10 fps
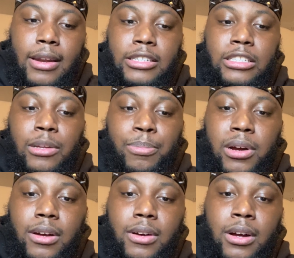This is the
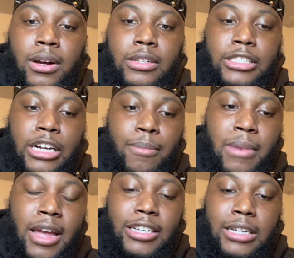book of uh,
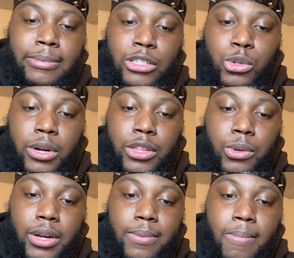Jeremiah chapter
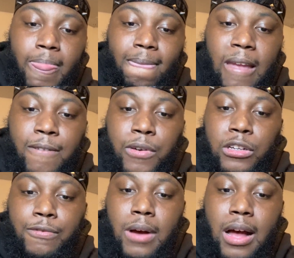23 and
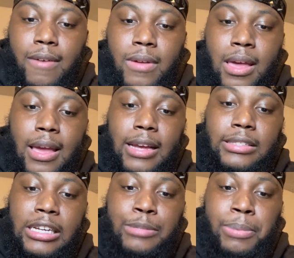verse 5.
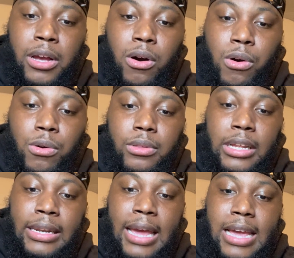It says, Behold,
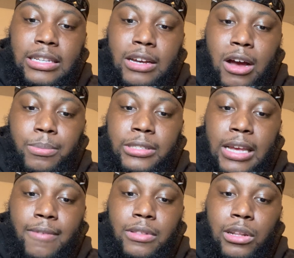the days come,
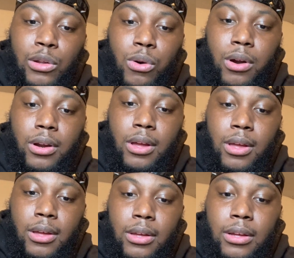saith the Lord,
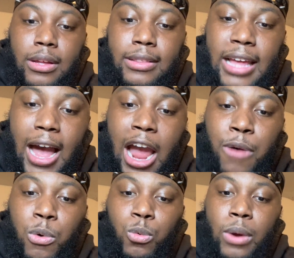that I
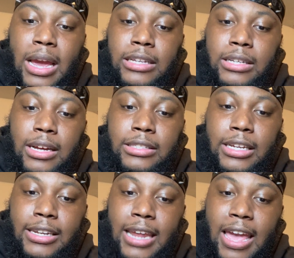will raise
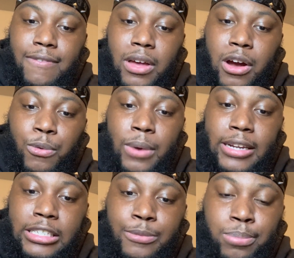unto David a
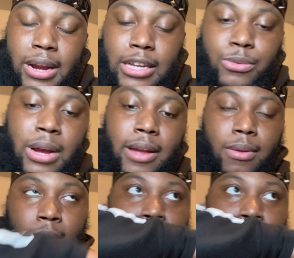righteous branch, right?